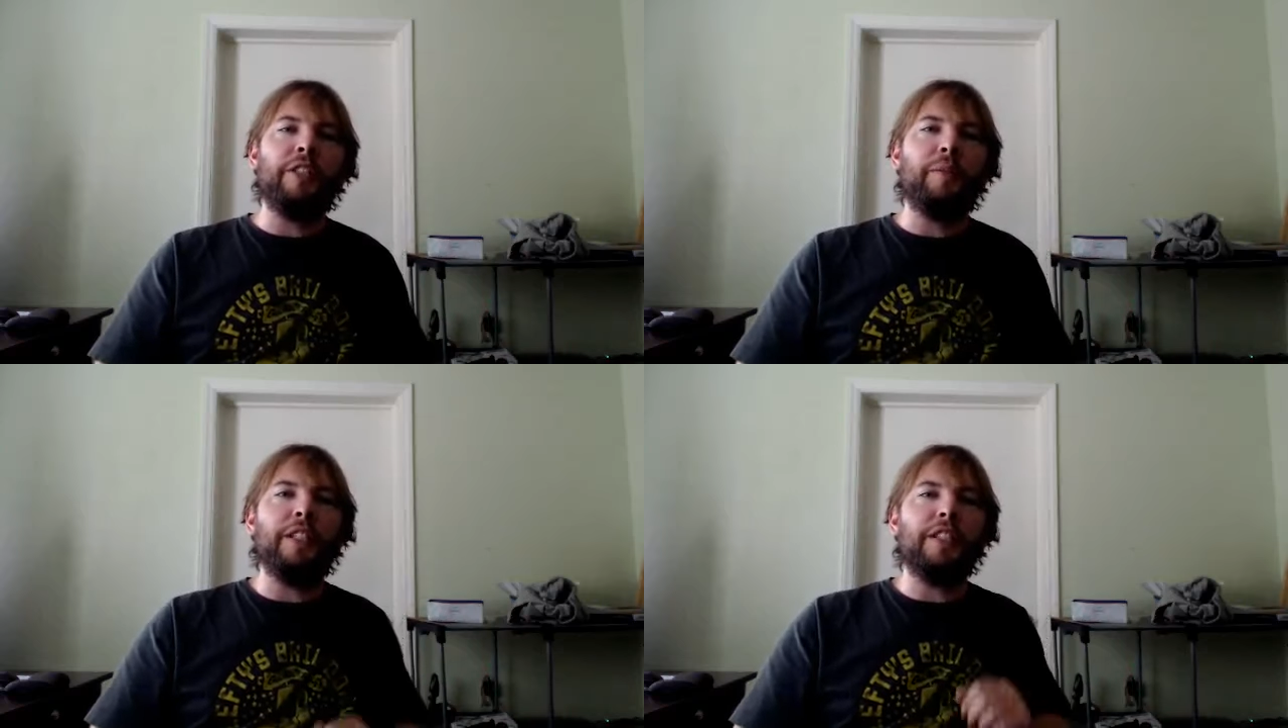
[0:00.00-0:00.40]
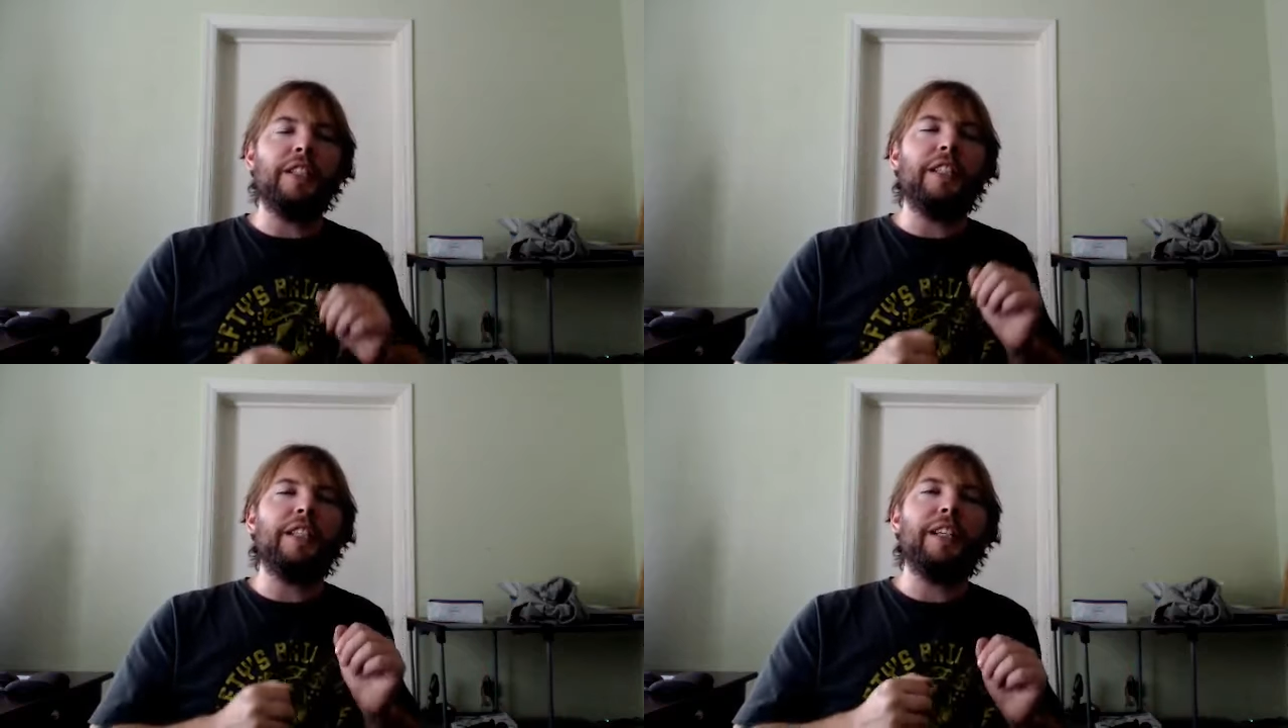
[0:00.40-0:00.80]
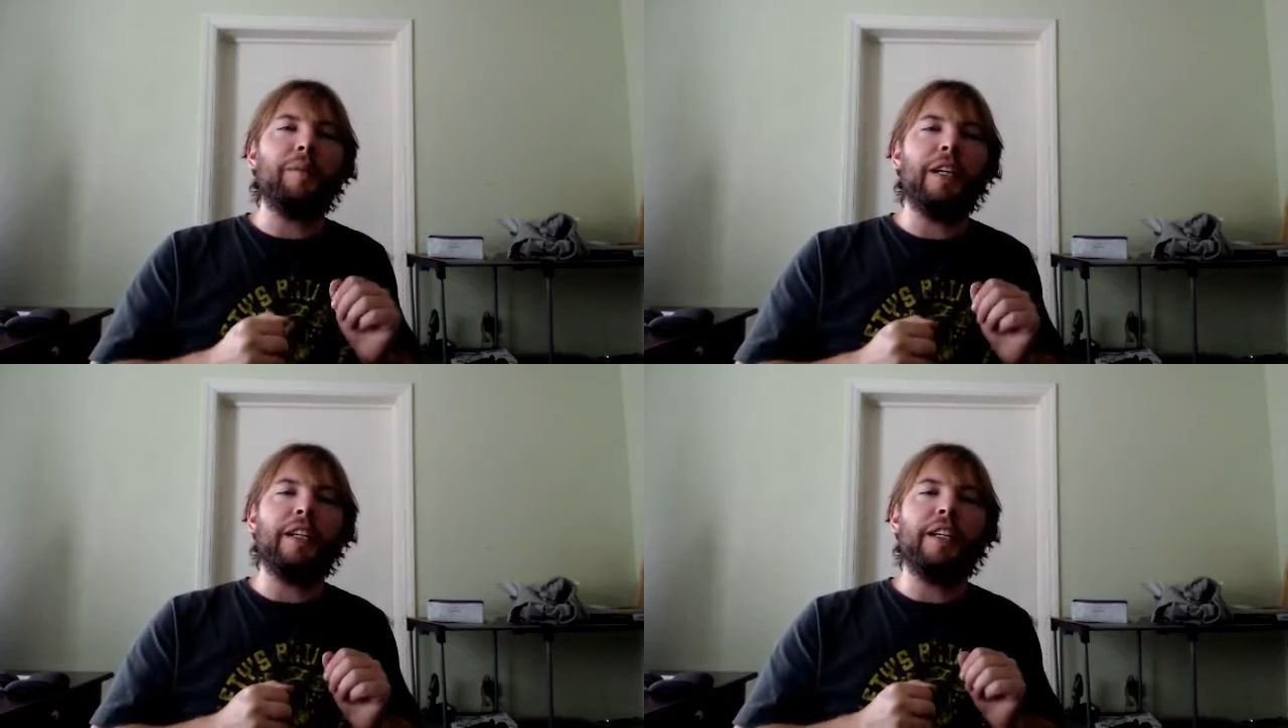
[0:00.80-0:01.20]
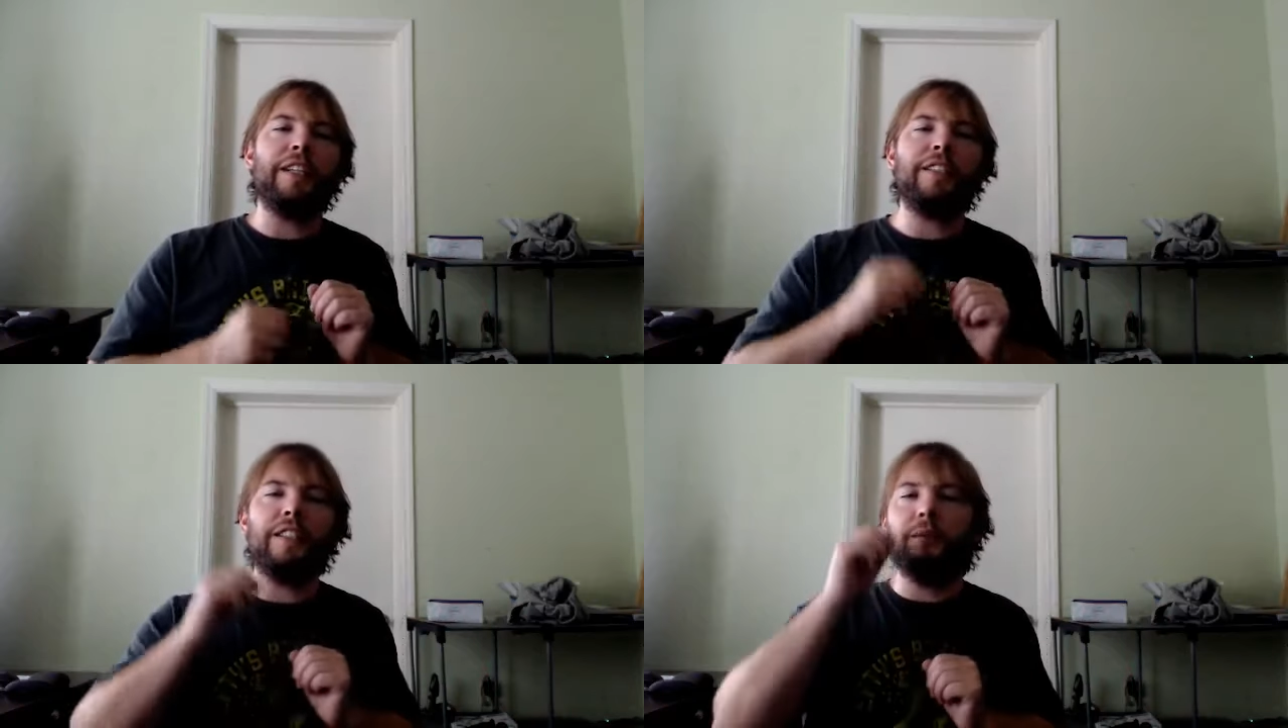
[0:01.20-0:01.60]
but it's good to think about it
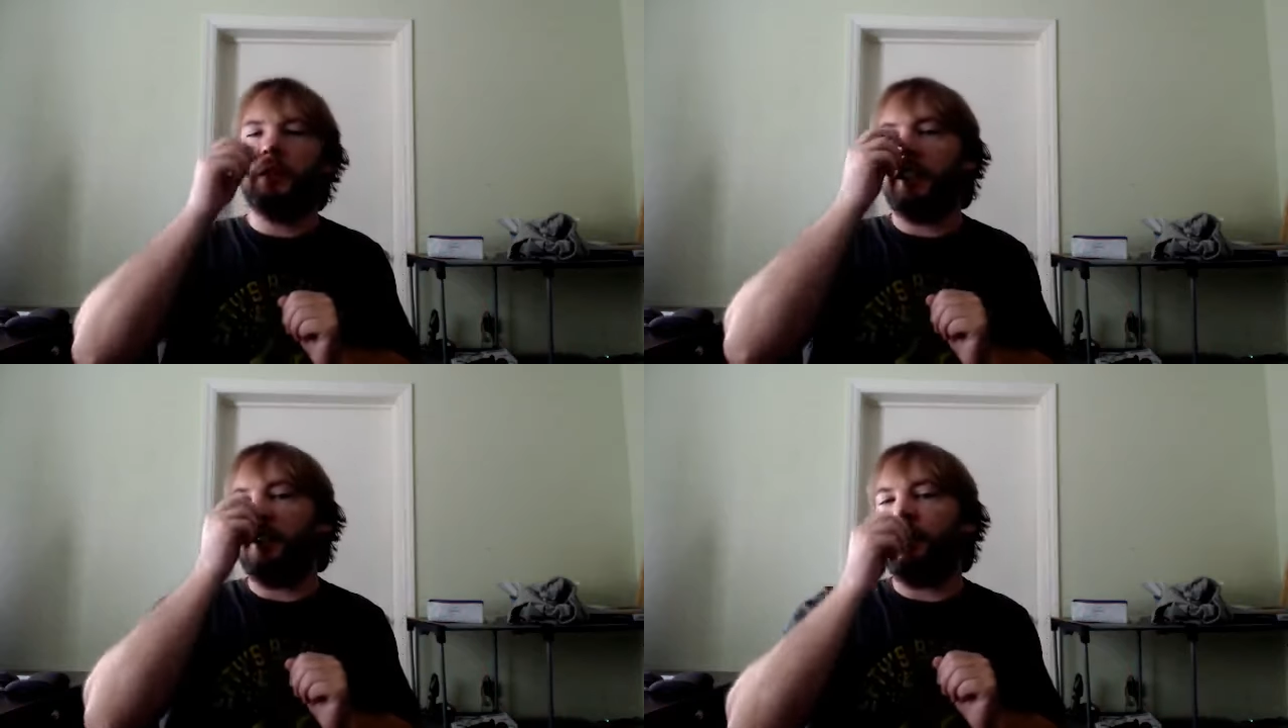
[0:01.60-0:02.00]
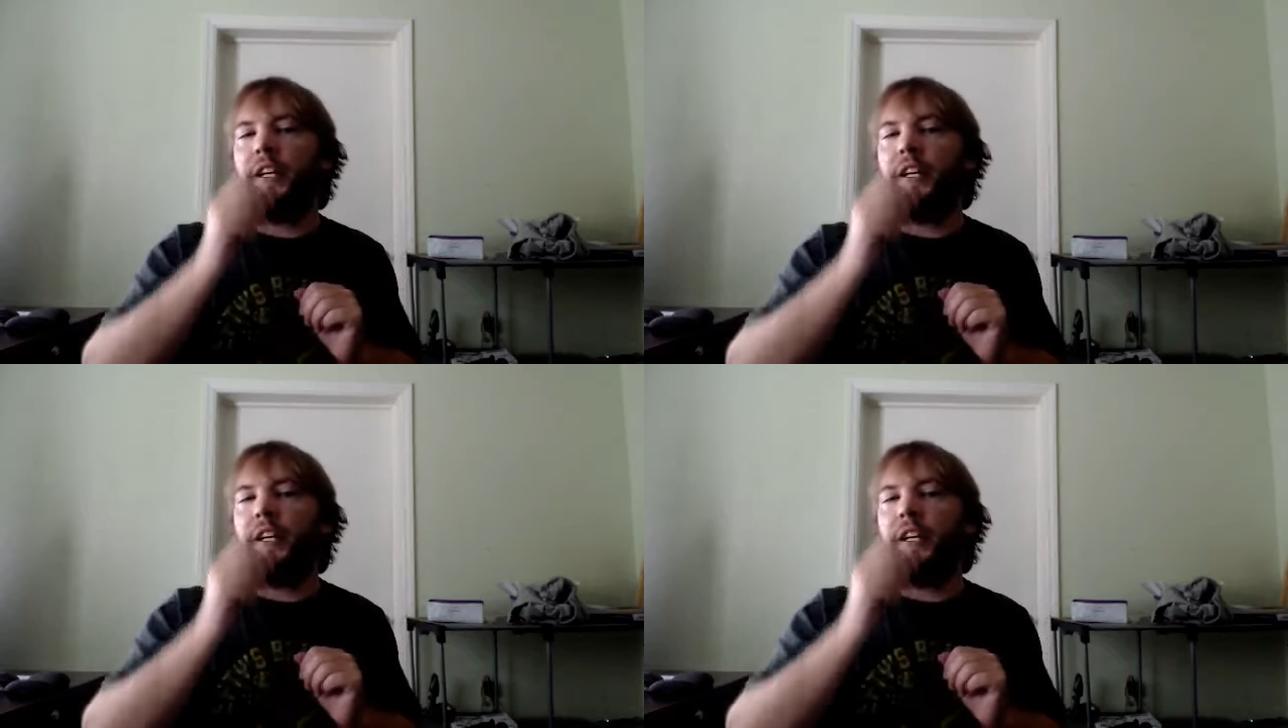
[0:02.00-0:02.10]
in terms of